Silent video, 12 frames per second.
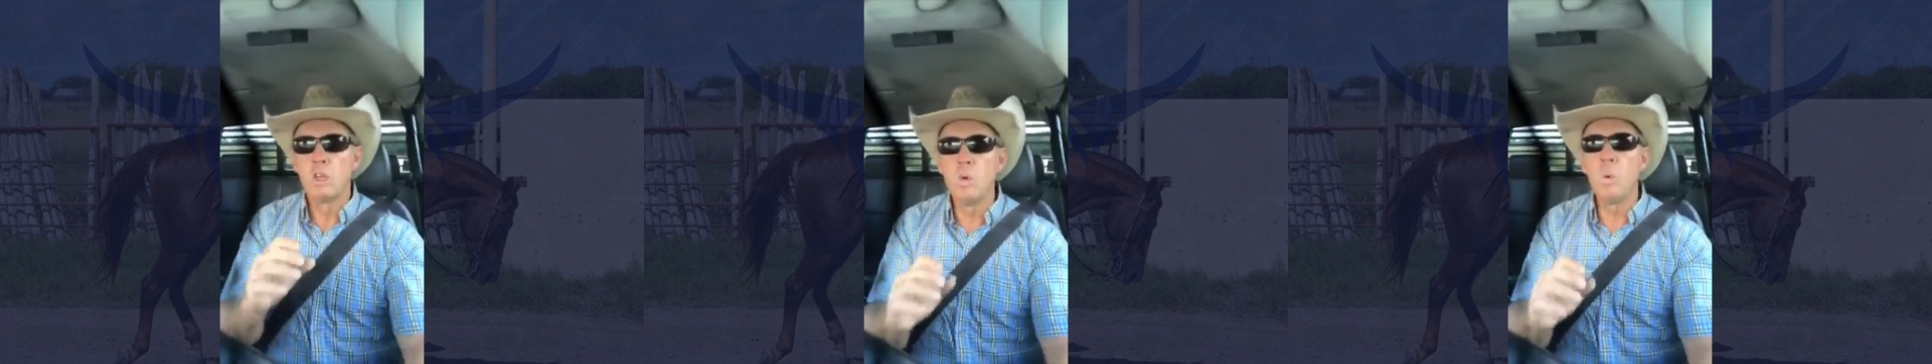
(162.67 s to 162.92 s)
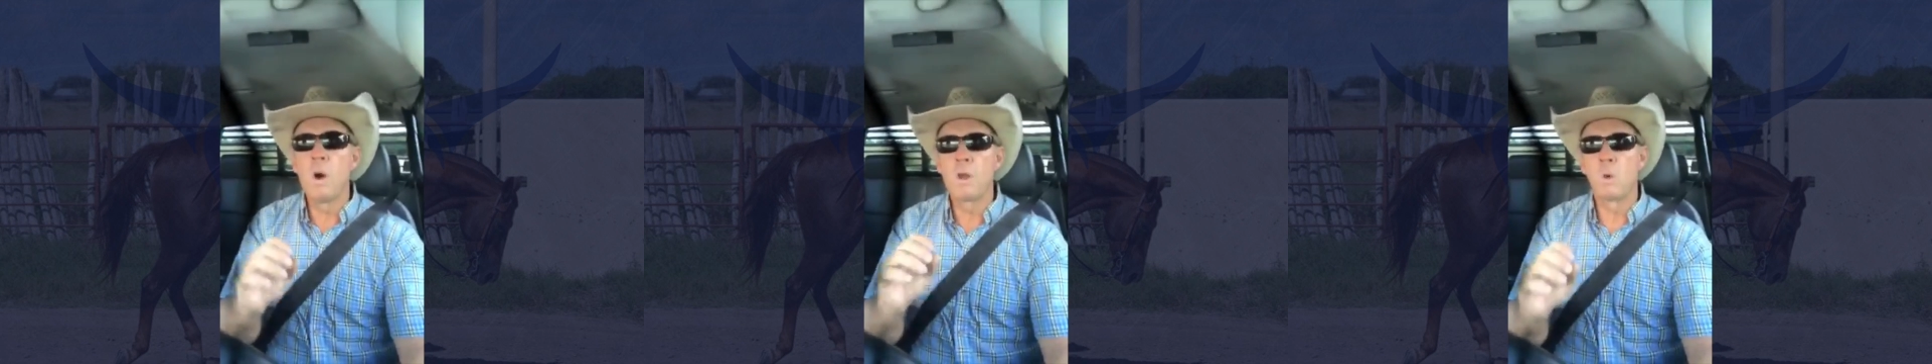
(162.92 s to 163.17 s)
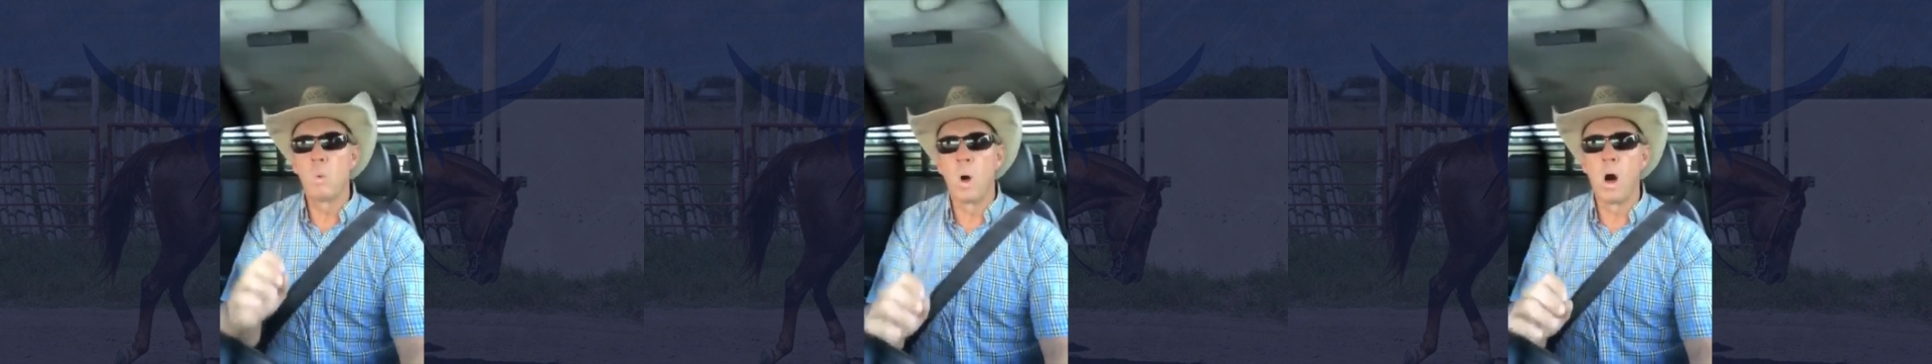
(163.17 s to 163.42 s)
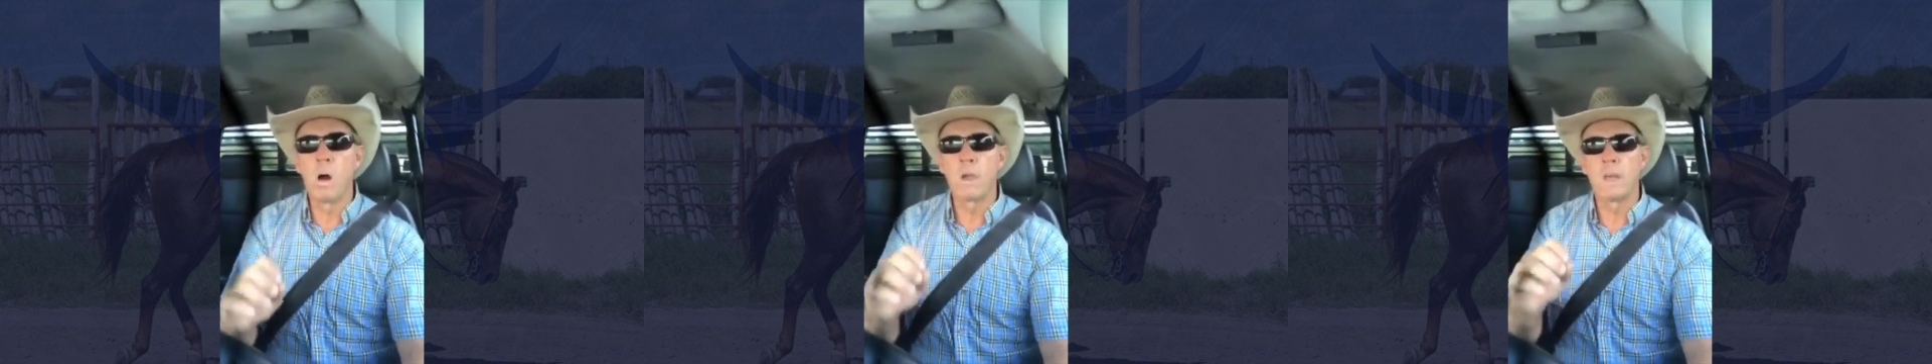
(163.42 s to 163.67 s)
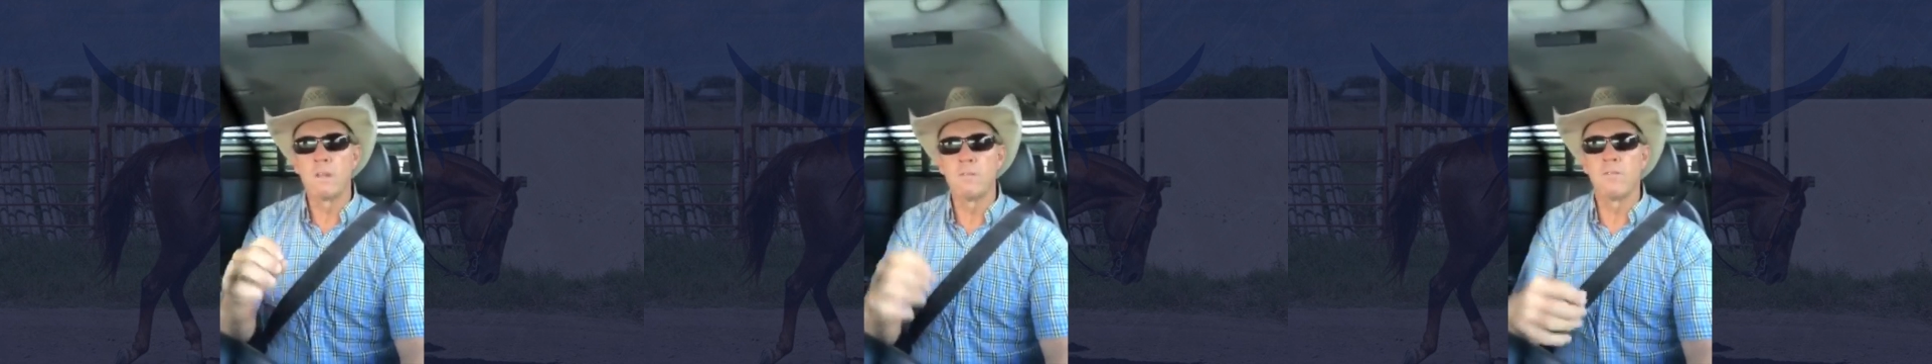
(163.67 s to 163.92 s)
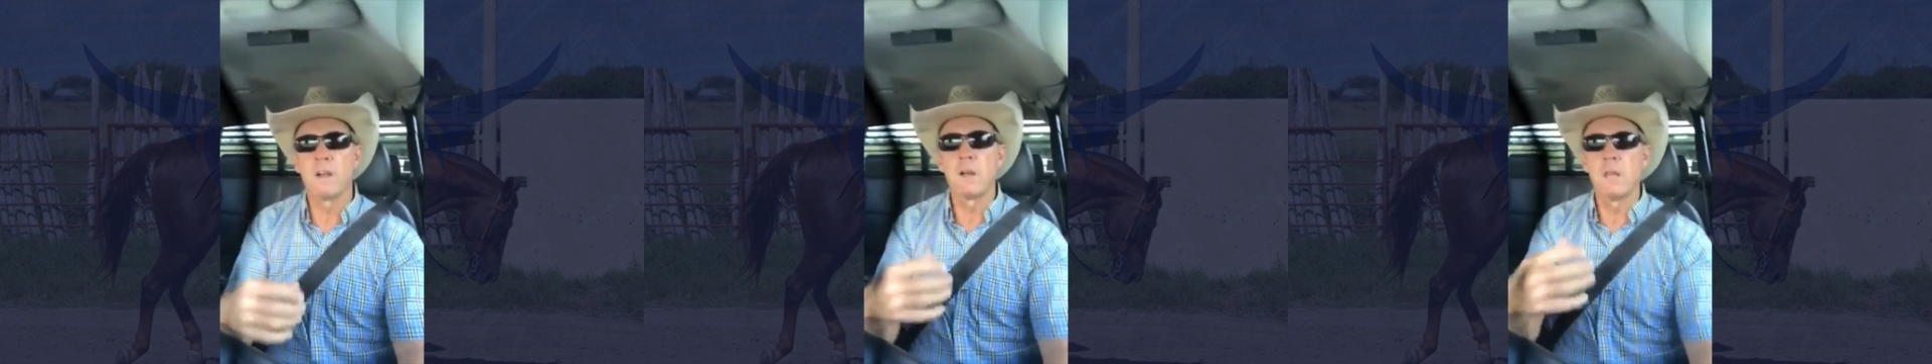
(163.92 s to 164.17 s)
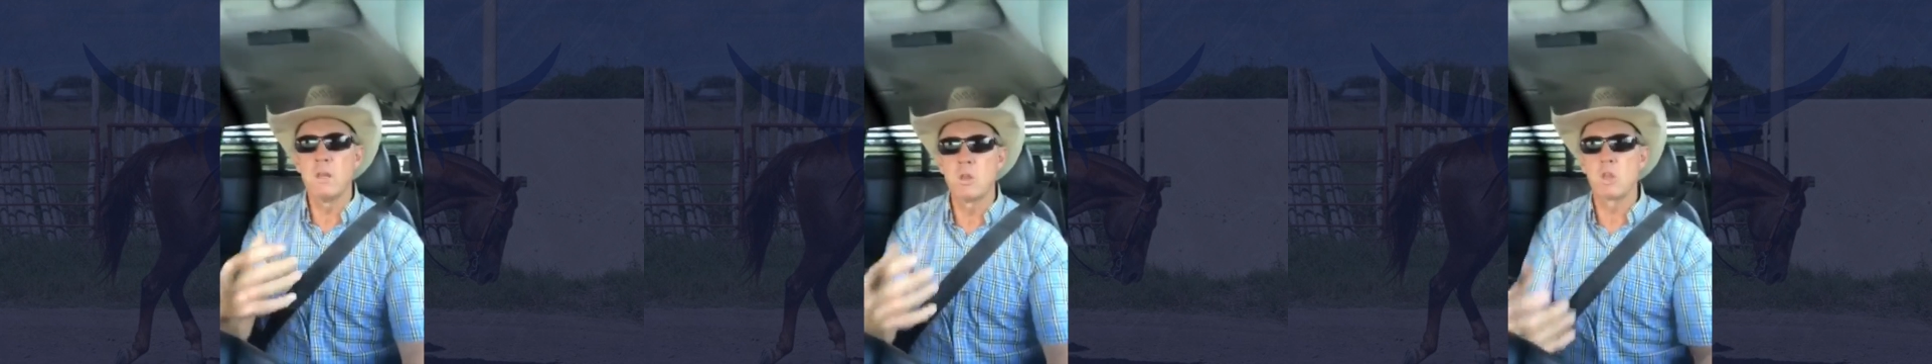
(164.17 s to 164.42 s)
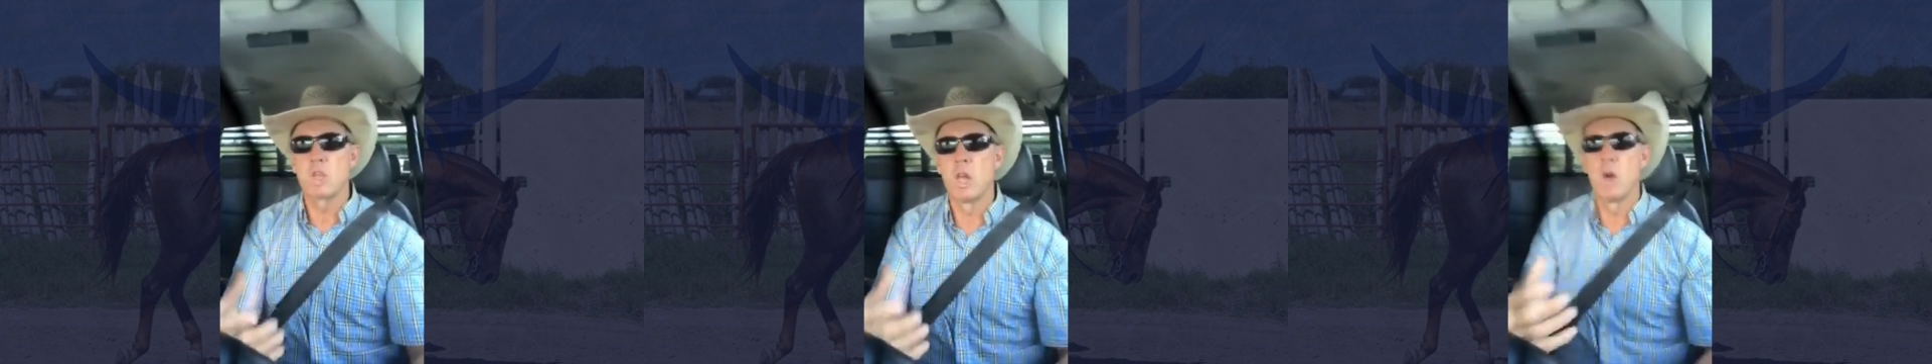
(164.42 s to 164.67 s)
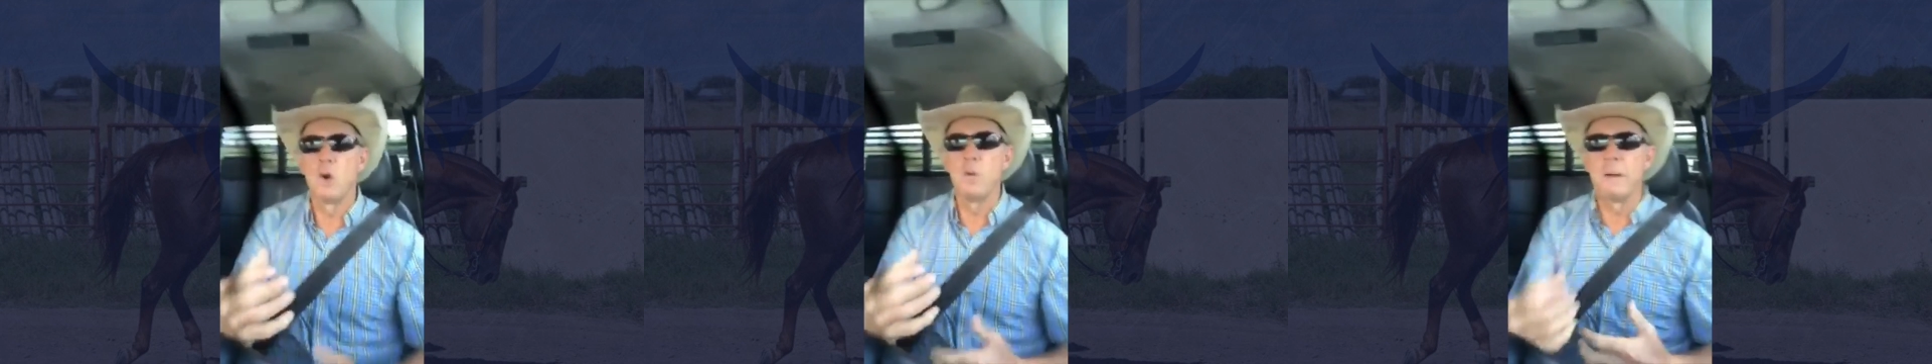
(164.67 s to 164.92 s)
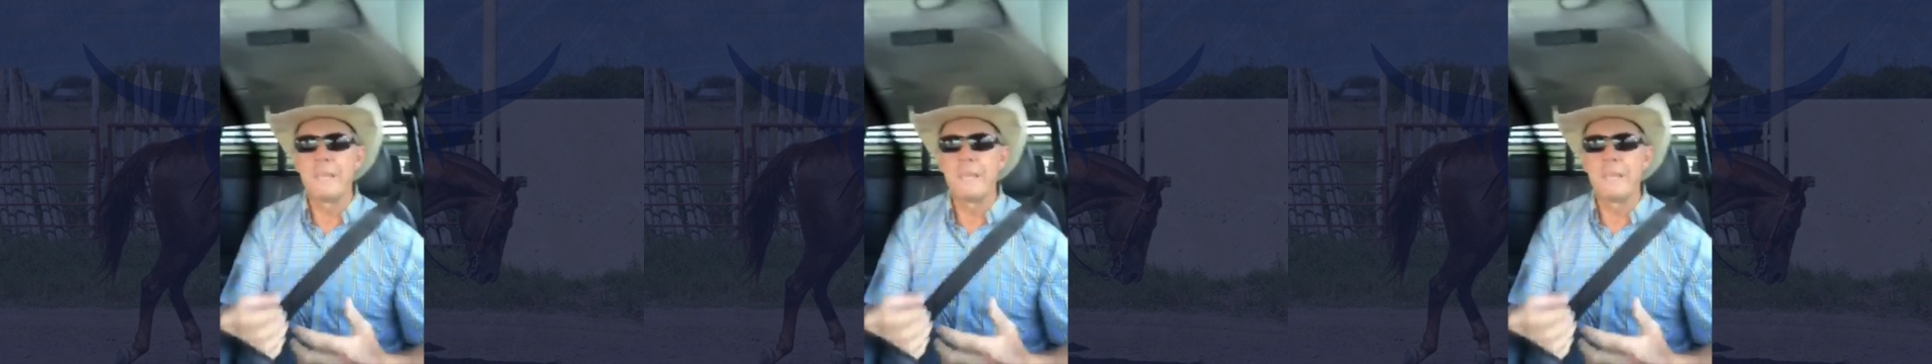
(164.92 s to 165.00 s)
you want to walk in a very slow